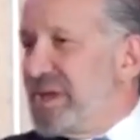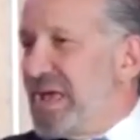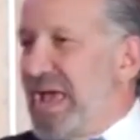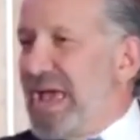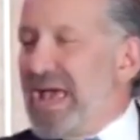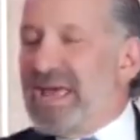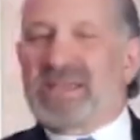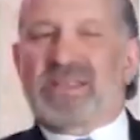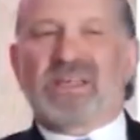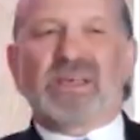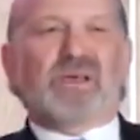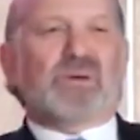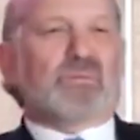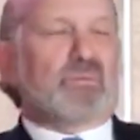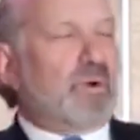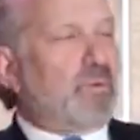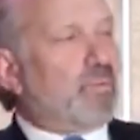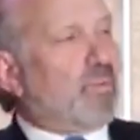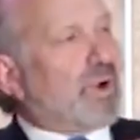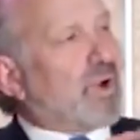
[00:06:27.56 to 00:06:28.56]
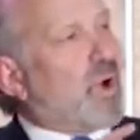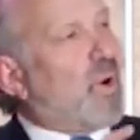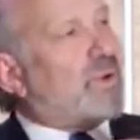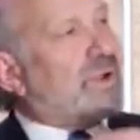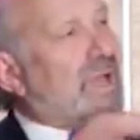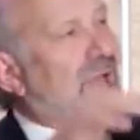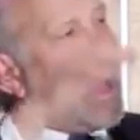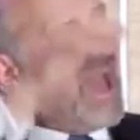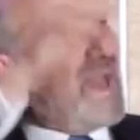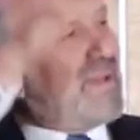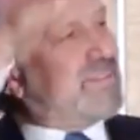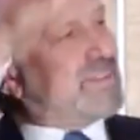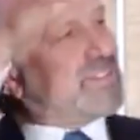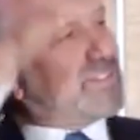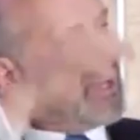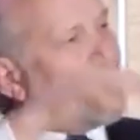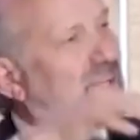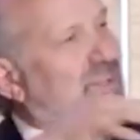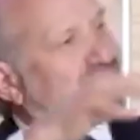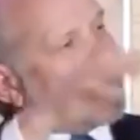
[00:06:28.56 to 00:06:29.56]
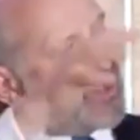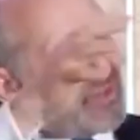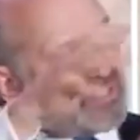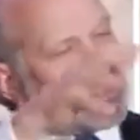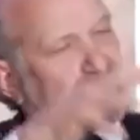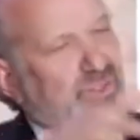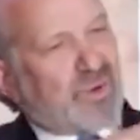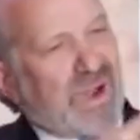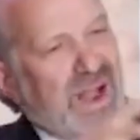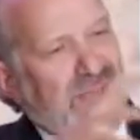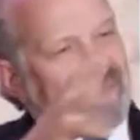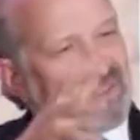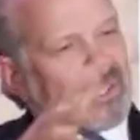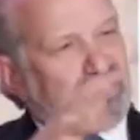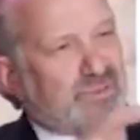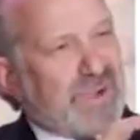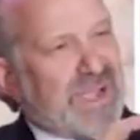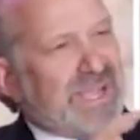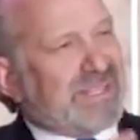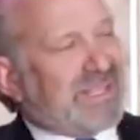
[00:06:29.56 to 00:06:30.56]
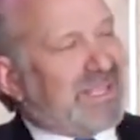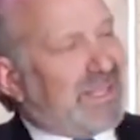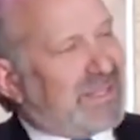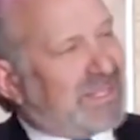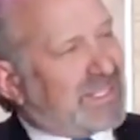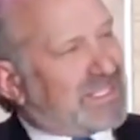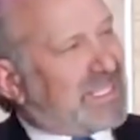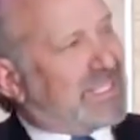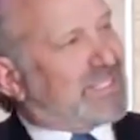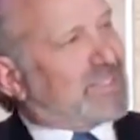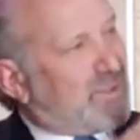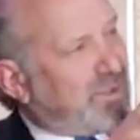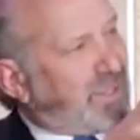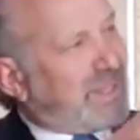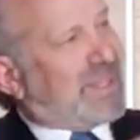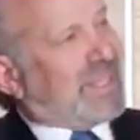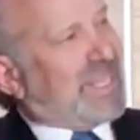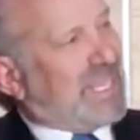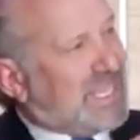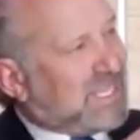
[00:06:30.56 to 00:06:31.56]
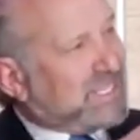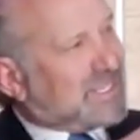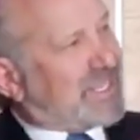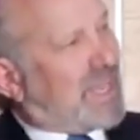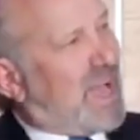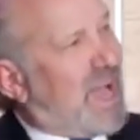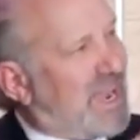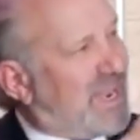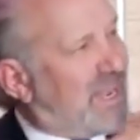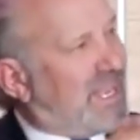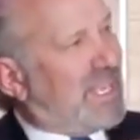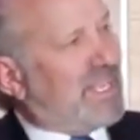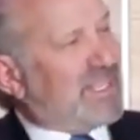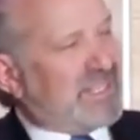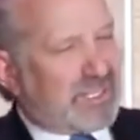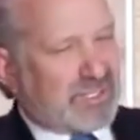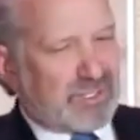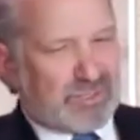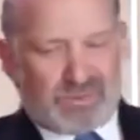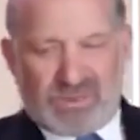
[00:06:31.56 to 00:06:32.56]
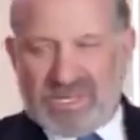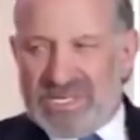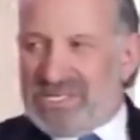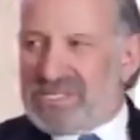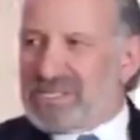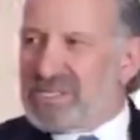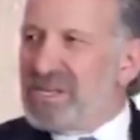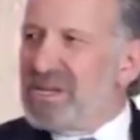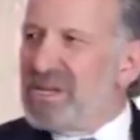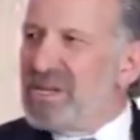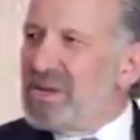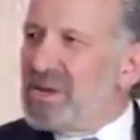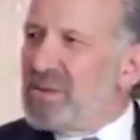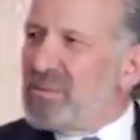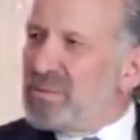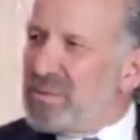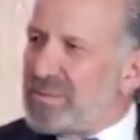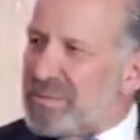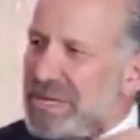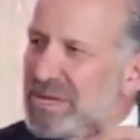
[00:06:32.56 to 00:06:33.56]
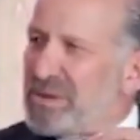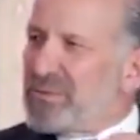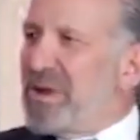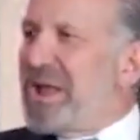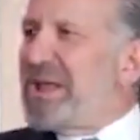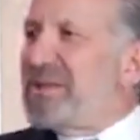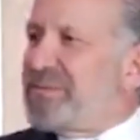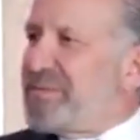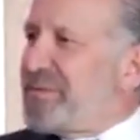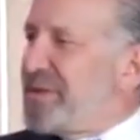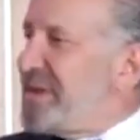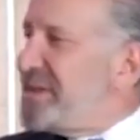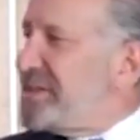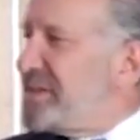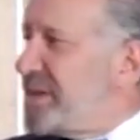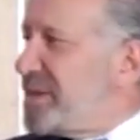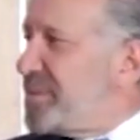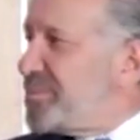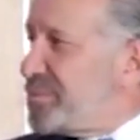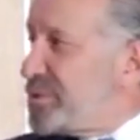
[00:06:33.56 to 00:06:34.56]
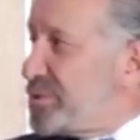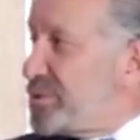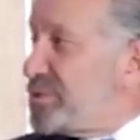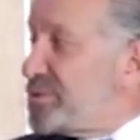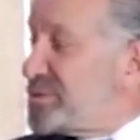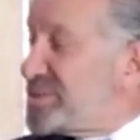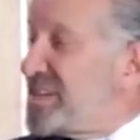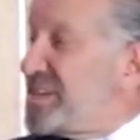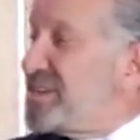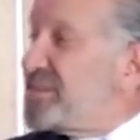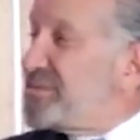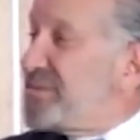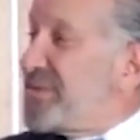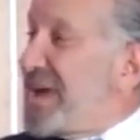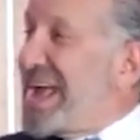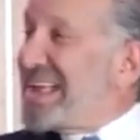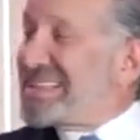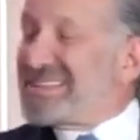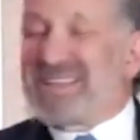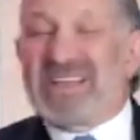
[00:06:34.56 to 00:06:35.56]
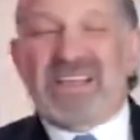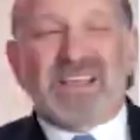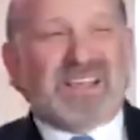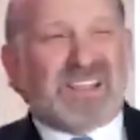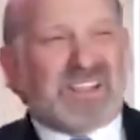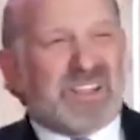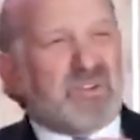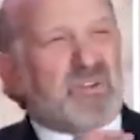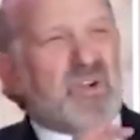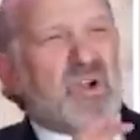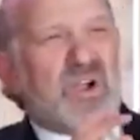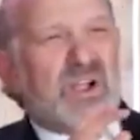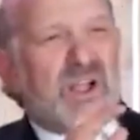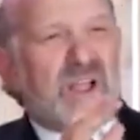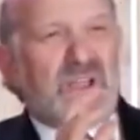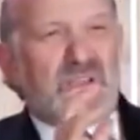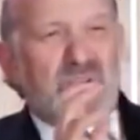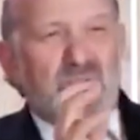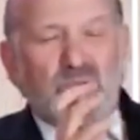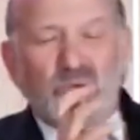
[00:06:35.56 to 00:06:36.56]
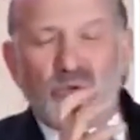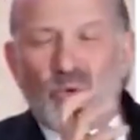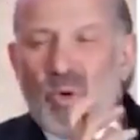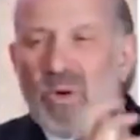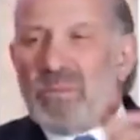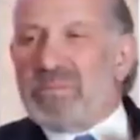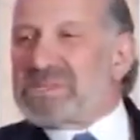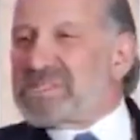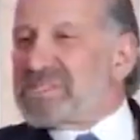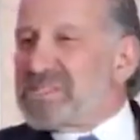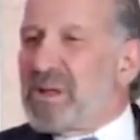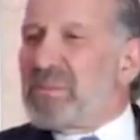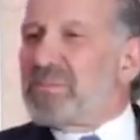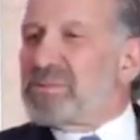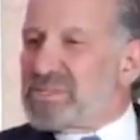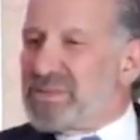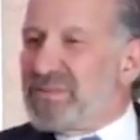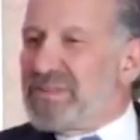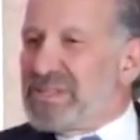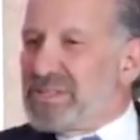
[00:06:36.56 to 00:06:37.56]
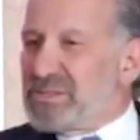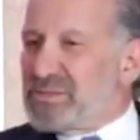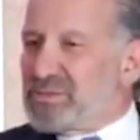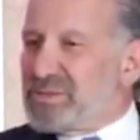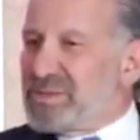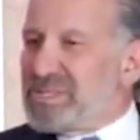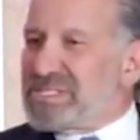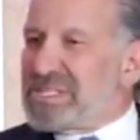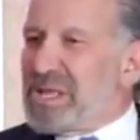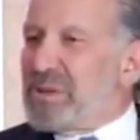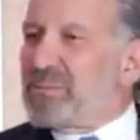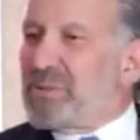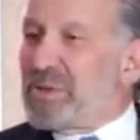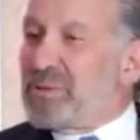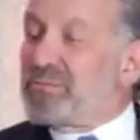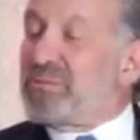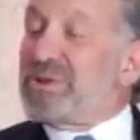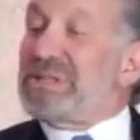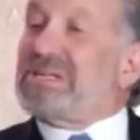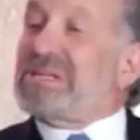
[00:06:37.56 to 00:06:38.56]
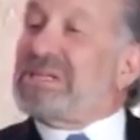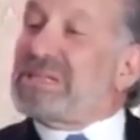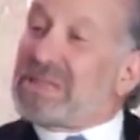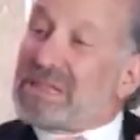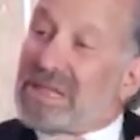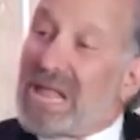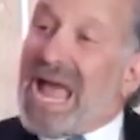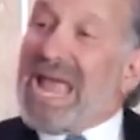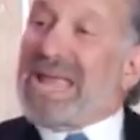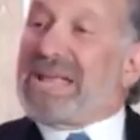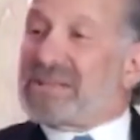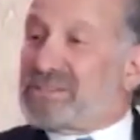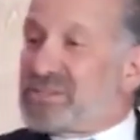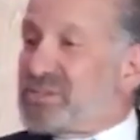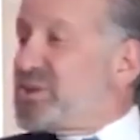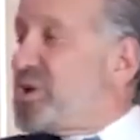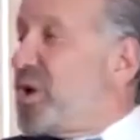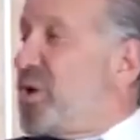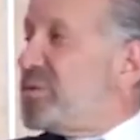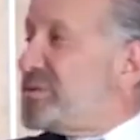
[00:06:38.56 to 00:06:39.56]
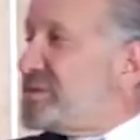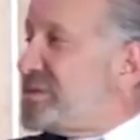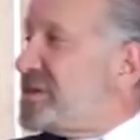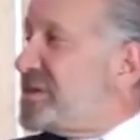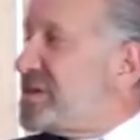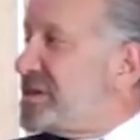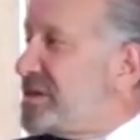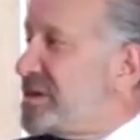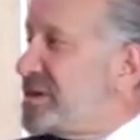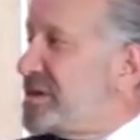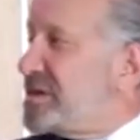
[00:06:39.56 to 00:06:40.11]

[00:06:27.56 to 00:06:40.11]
And what we're going to have is you'll sort of have a trade deal that says, look, these kind of industries would be great for India to produce. And in fact, there are enormous numbers of industries that we'd really like to go to